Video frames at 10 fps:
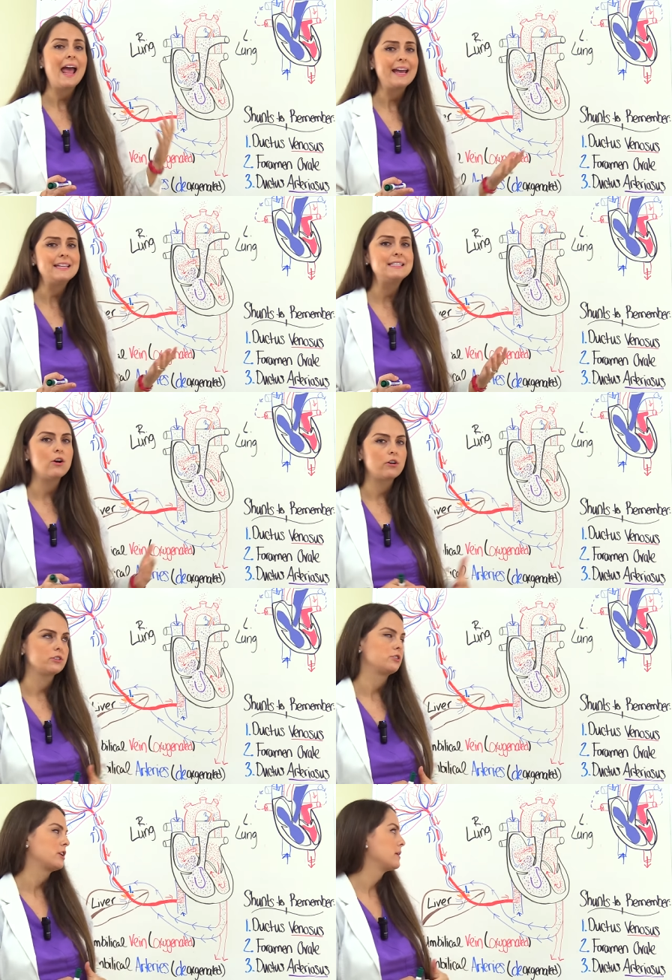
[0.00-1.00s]
and
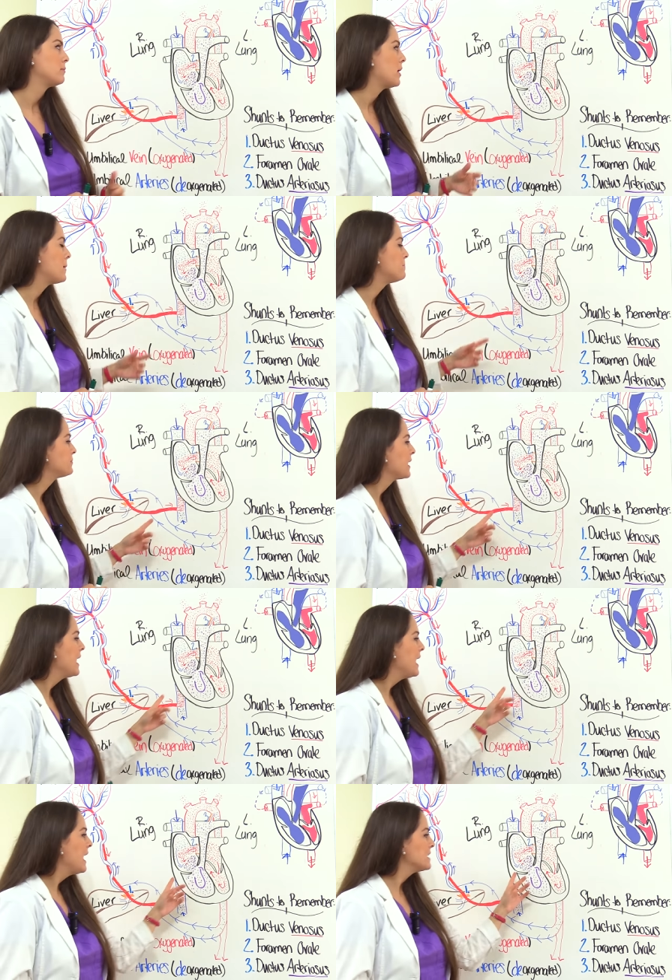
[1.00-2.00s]
deoxygenated blood.
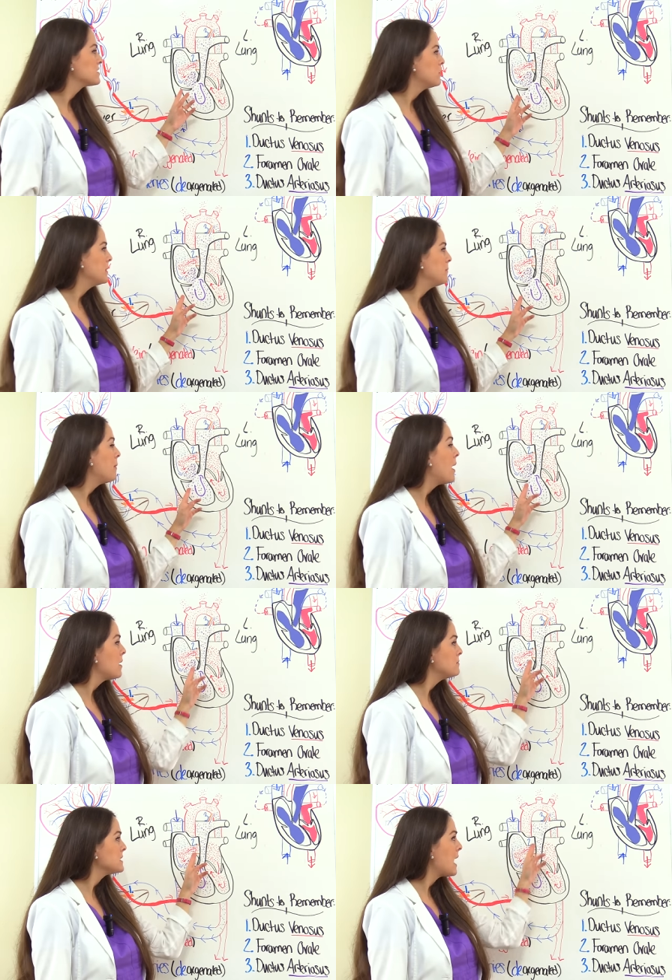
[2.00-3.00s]
And it's going to be
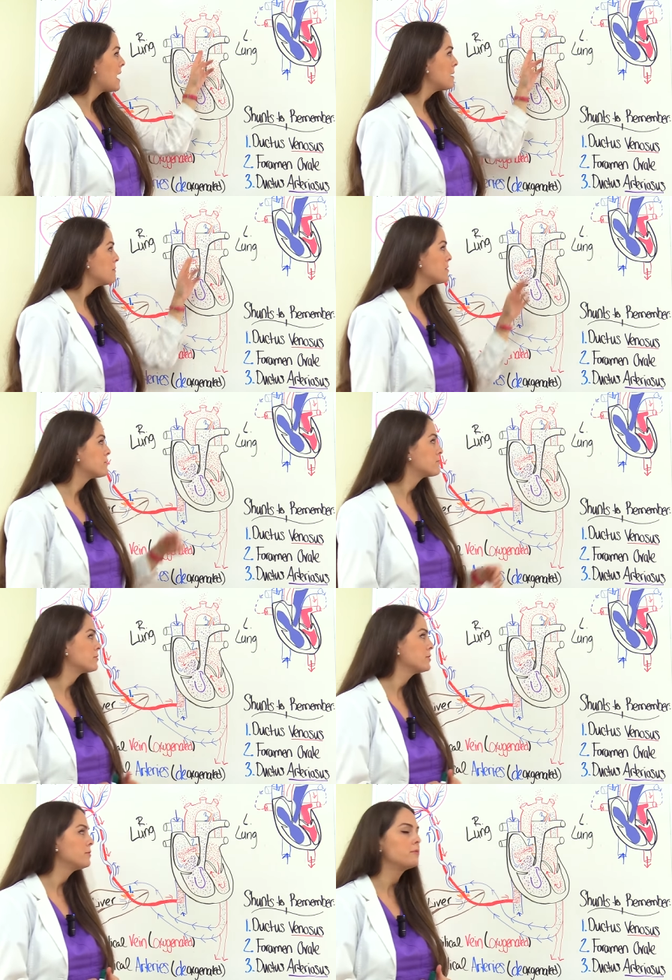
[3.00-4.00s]
pumped up
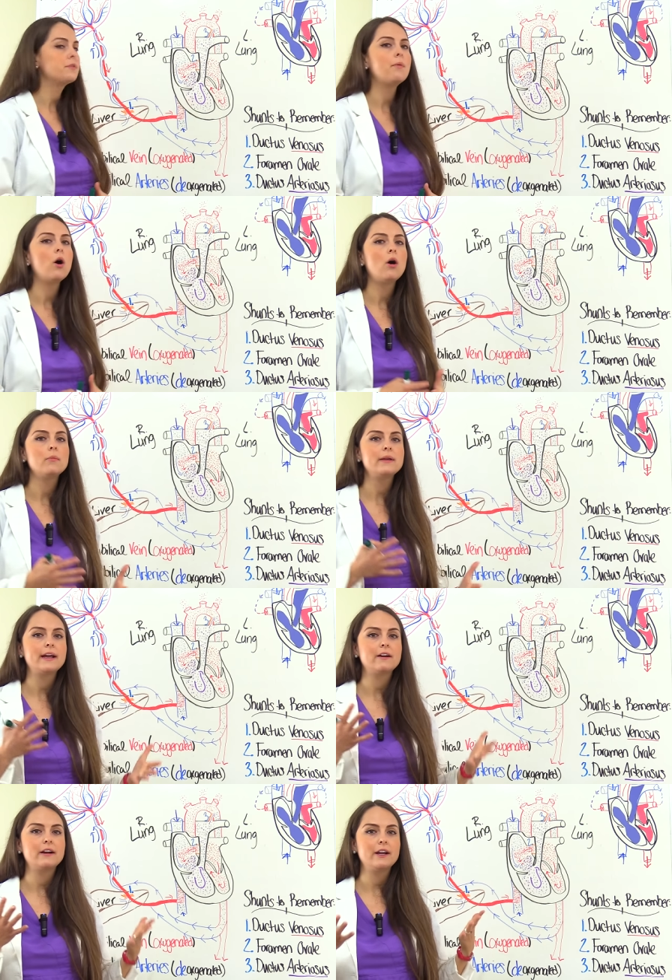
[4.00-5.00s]
through the
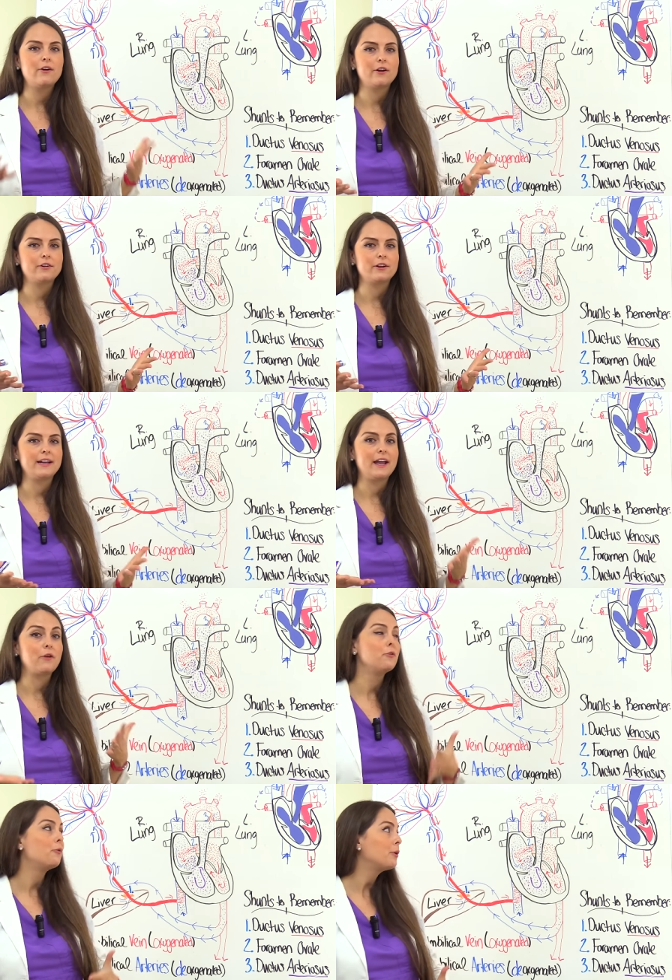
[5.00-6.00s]
pulmonary artery.
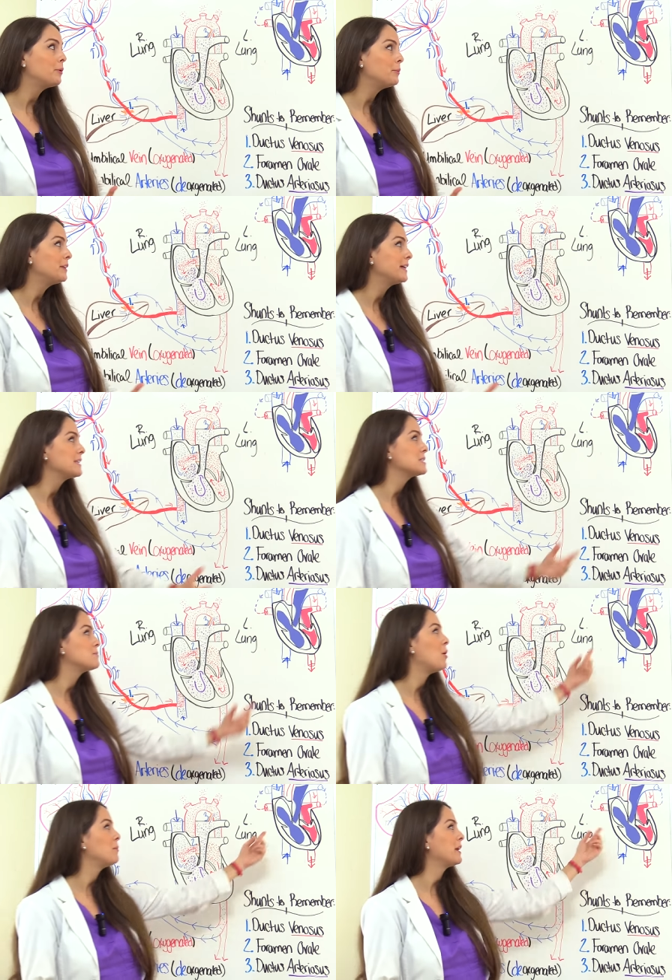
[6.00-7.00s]
Now, normally this
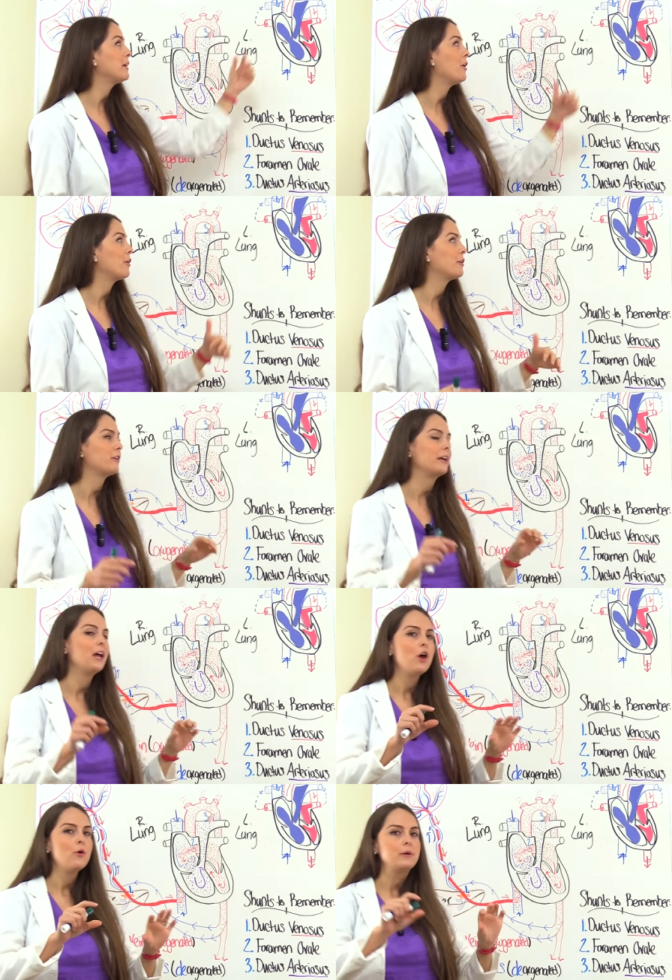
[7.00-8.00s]
pulmonary artery
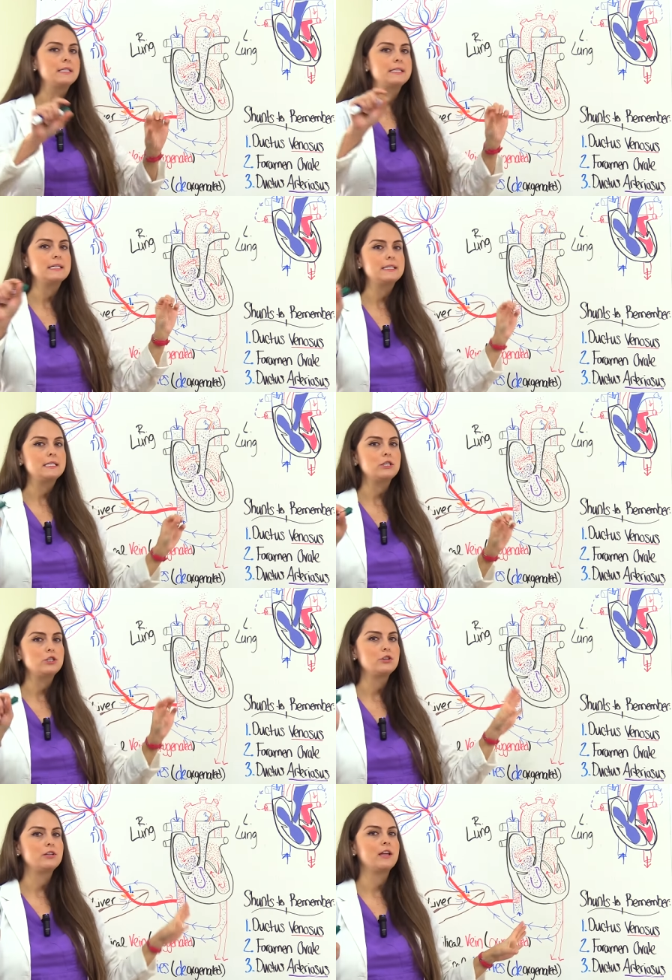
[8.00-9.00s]
would have sent it
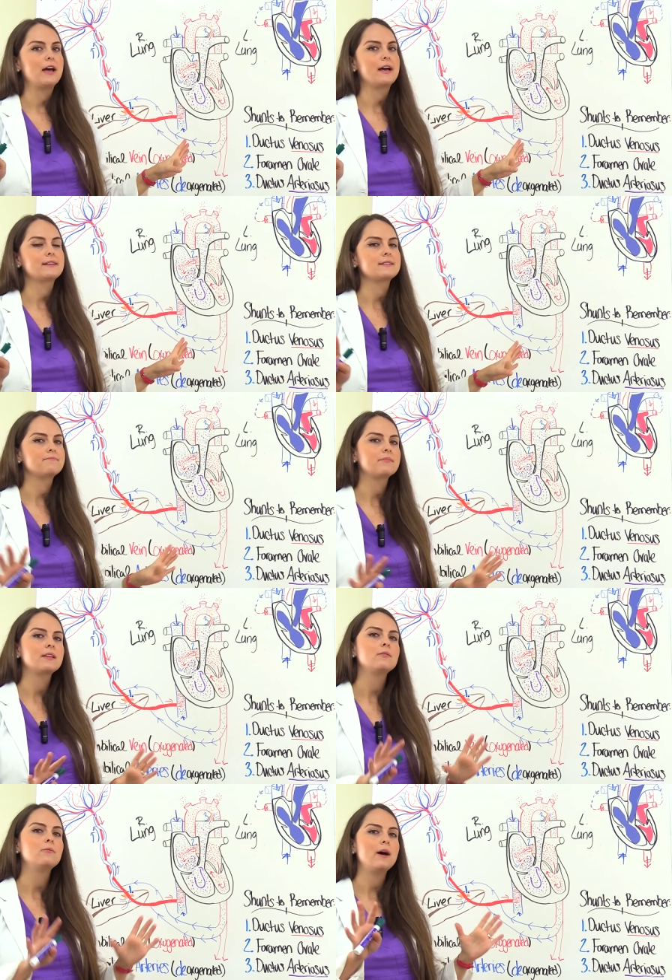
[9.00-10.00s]
to the lungs.
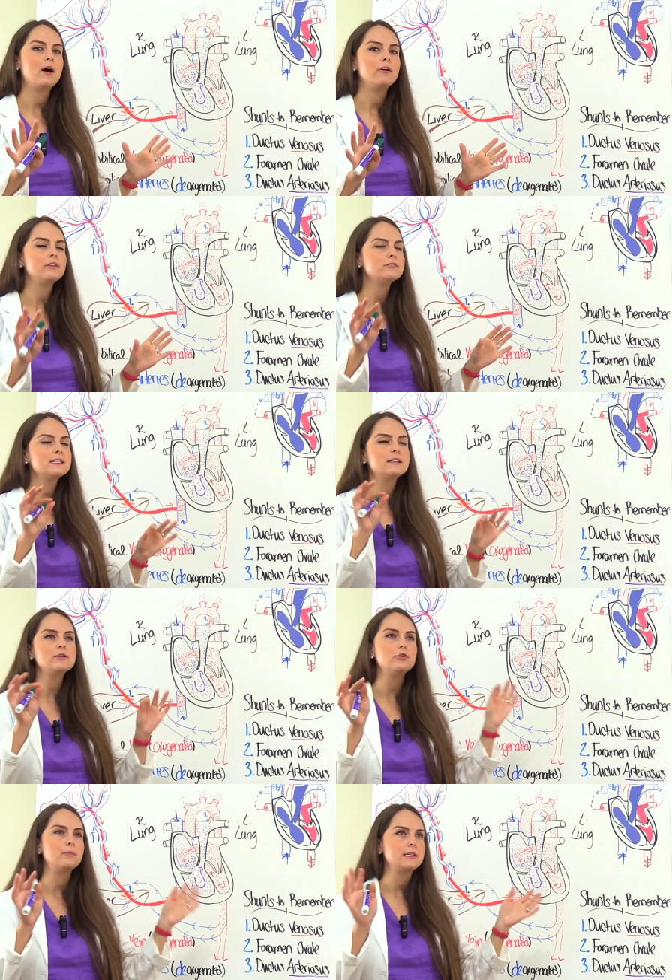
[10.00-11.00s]
Well, it'll send
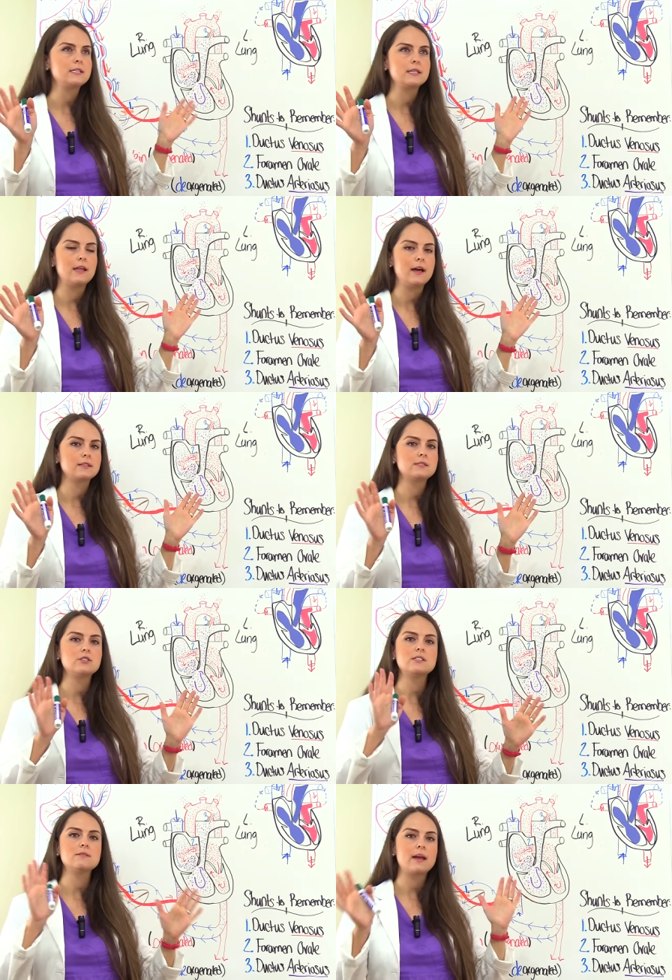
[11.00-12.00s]
a little bit to the lungs
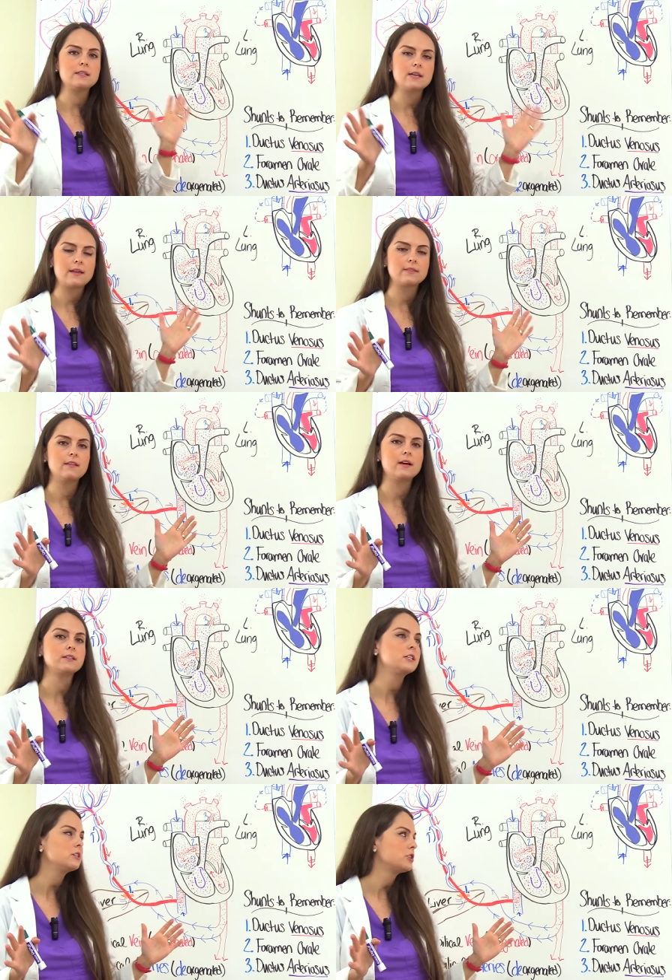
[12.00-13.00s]
just to maintain the
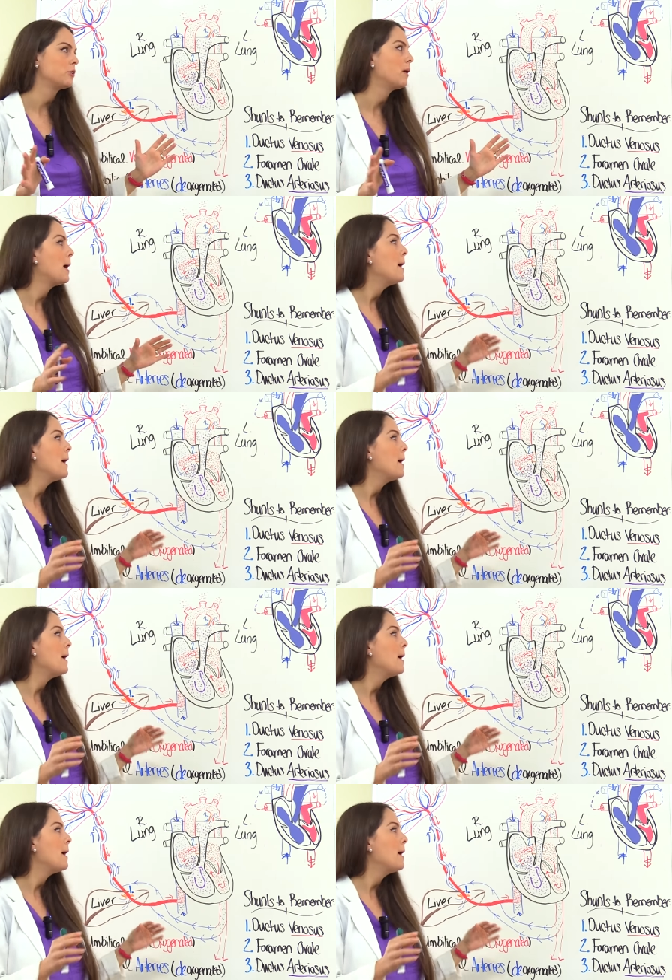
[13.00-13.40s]
lung tissue,